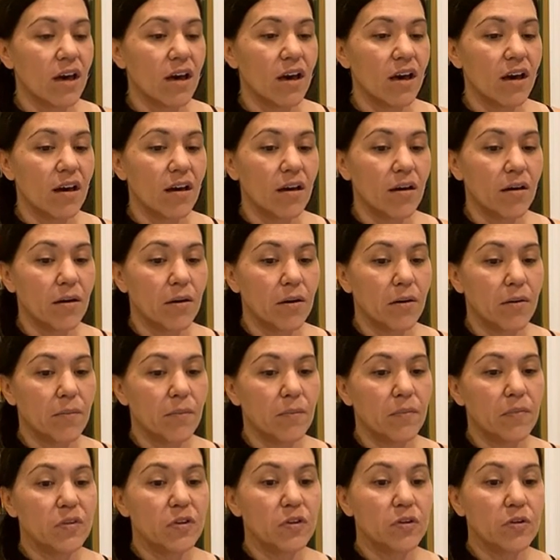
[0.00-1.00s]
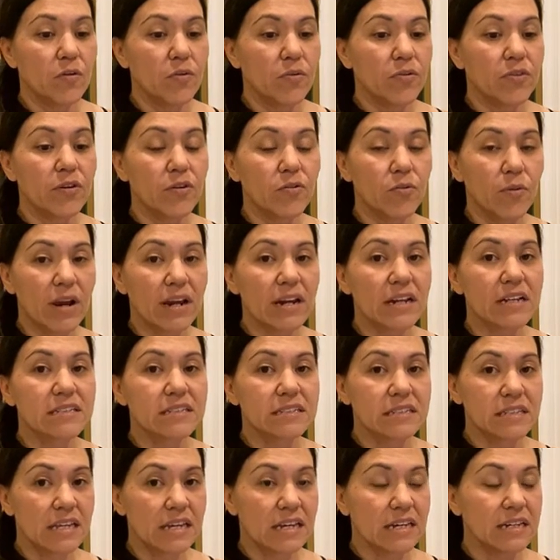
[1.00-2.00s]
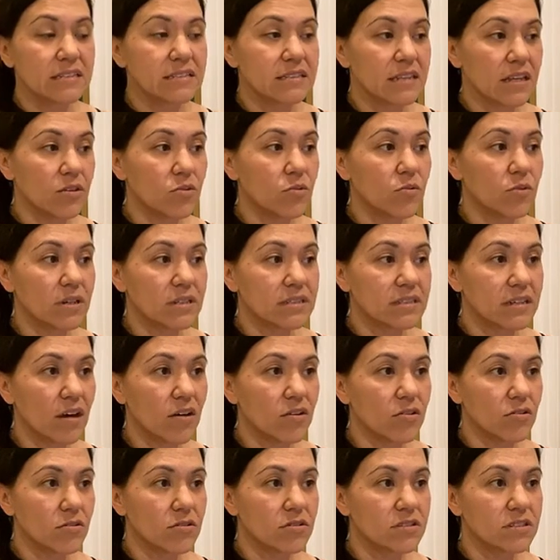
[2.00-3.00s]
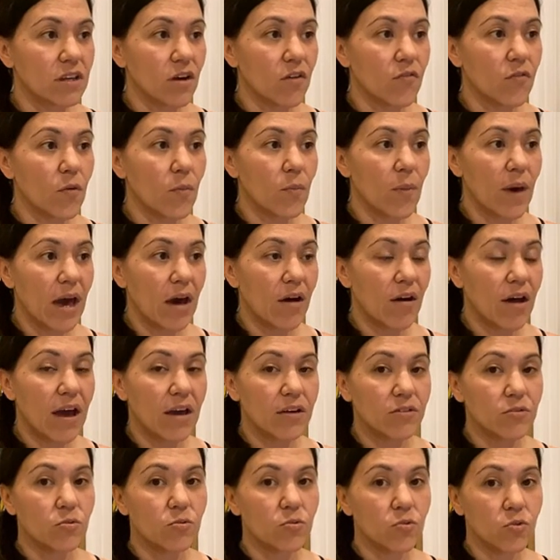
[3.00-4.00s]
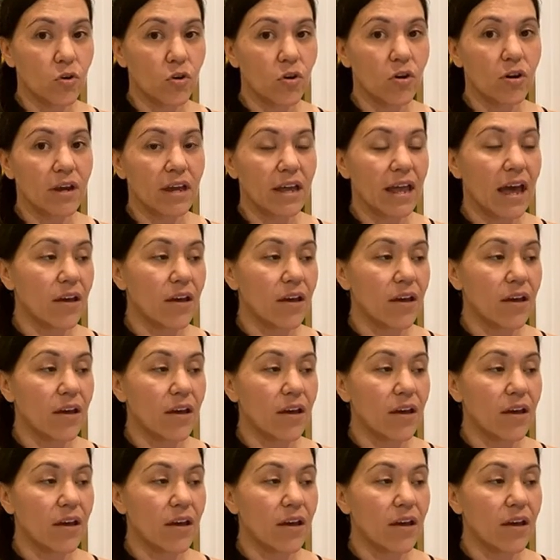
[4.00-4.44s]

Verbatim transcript: um, you know, the greatest things that you could tell yourself about how you look,